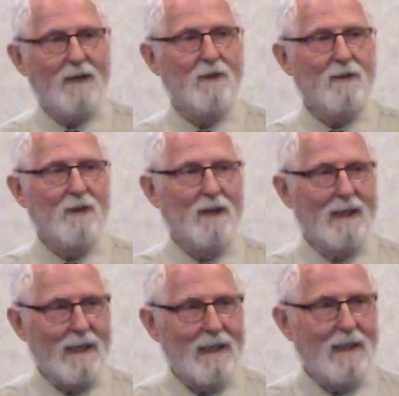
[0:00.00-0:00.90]
to
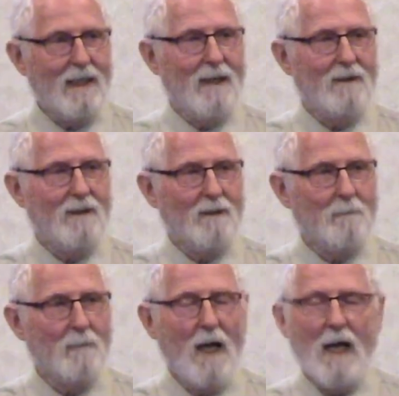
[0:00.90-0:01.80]
delineate them.
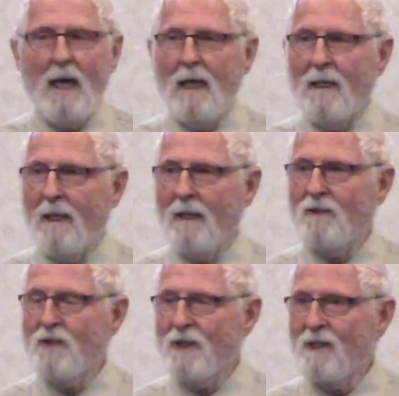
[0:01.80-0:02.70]
Let us
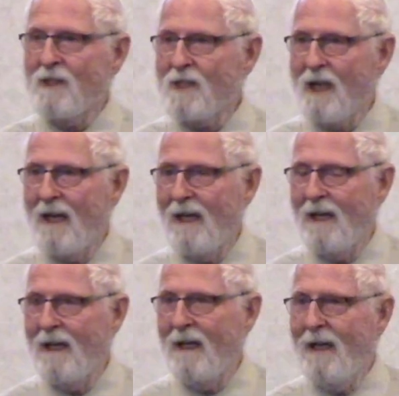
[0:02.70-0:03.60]
just say
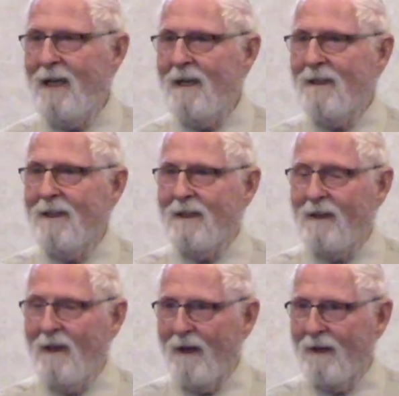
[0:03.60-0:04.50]
that
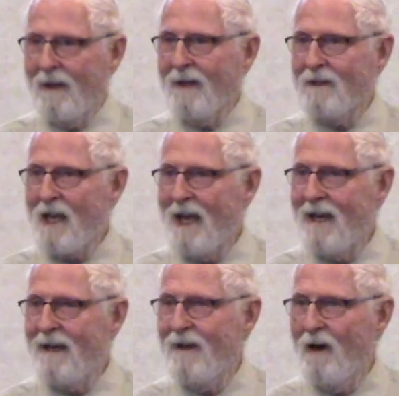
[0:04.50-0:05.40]
God has
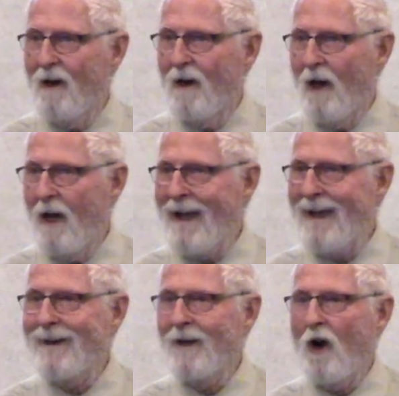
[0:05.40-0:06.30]
headed off,
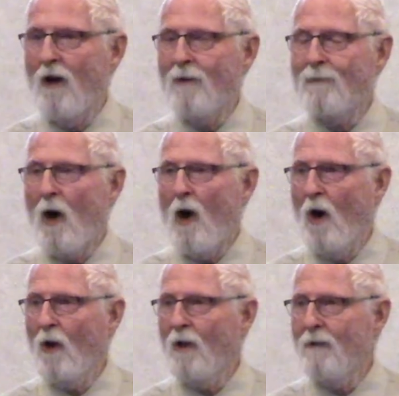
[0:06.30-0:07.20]
headed off
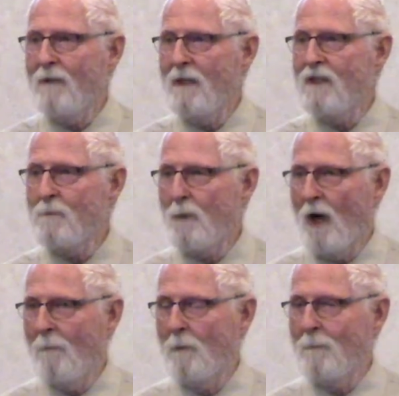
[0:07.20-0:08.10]
all of these
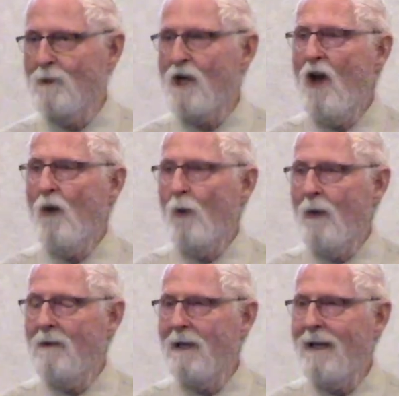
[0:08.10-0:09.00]
problems
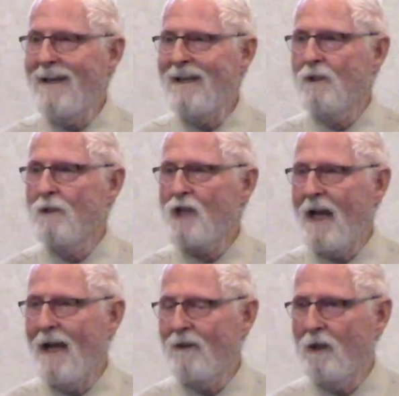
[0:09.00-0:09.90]
with his
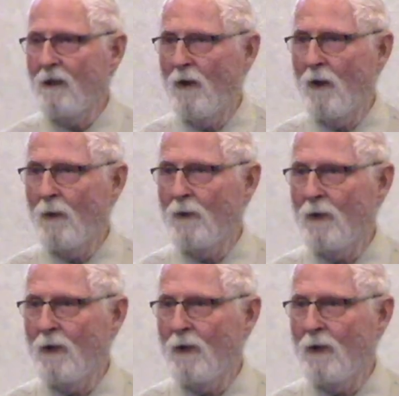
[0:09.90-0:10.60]
antidote.